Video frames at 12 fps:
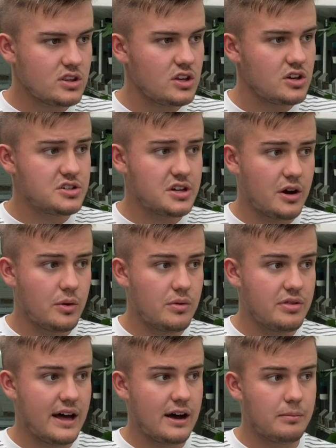So
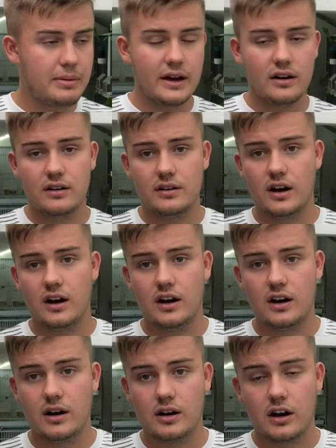that'll be
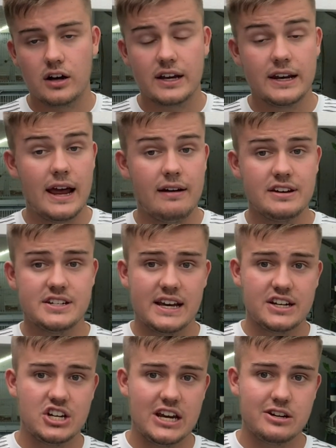our canaries
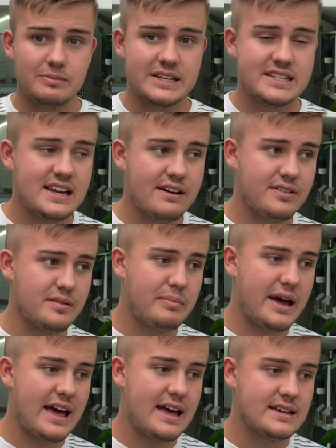next year. It'll be 7
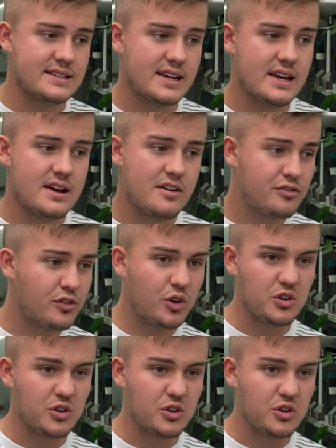pairs, 4